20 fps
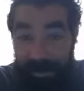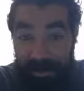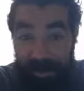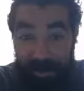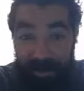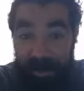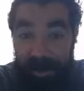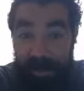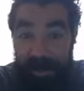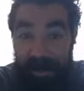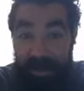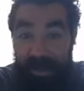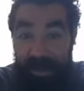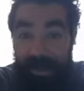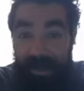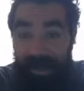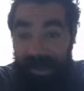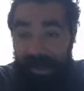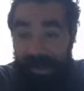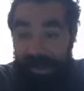her so hard
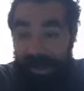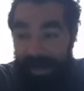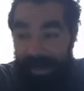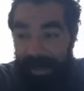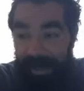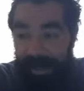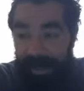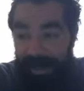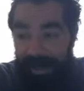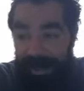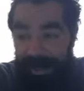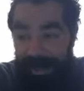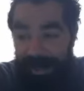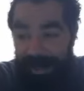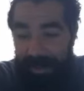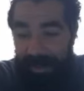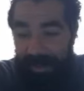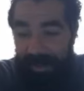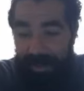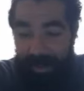
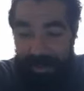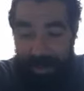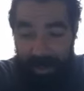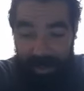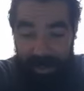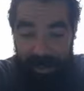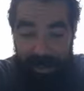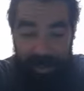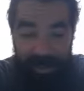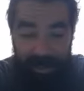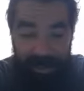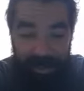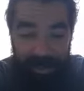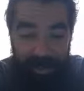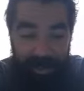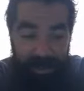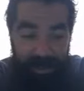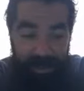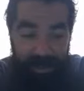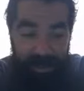in the fucking
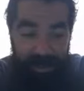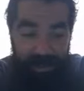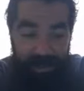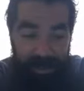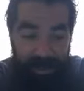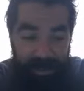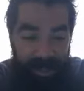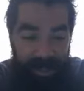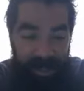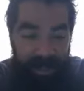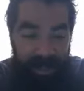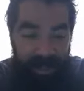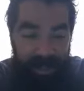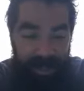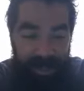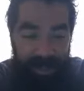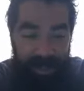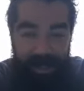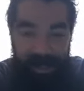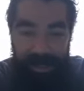the vagina
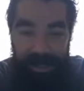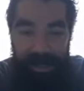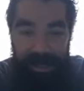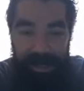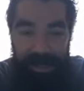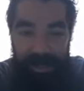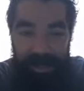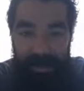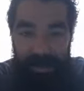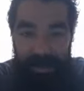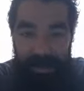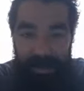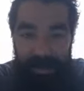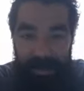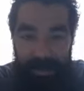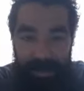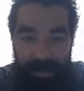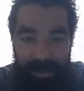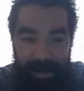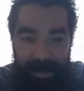that she started her
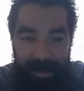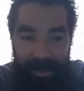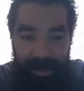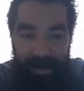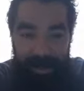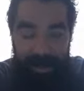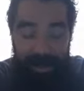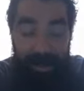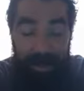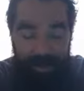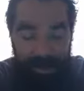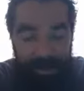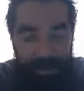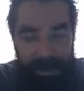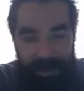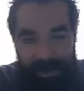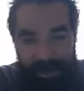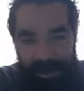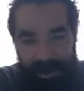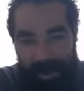period. No, no,
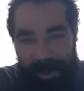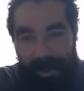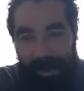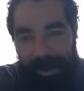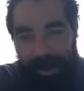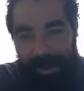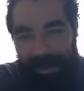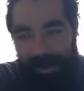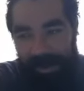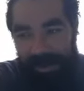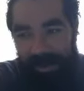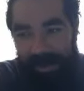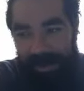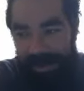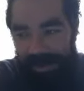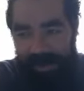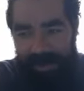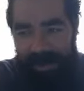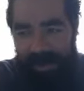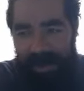that our, our
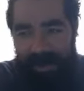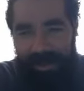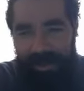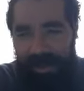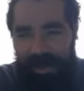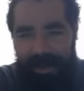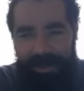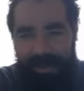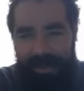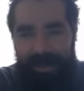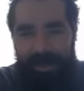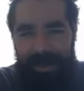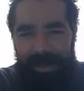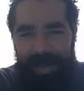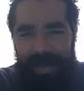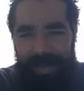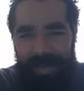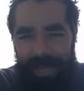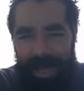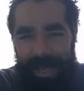story, all the way through
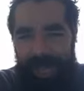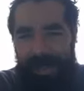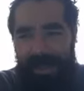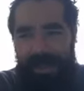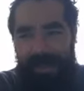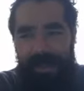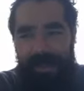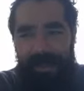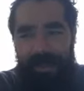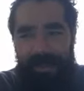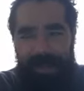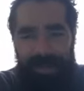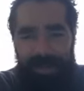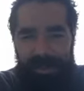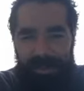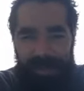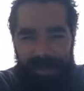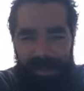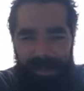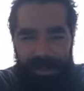like that year and
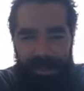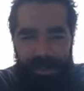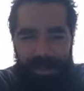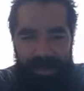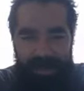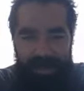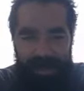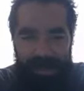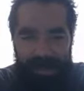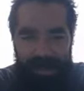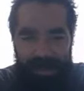multiple years.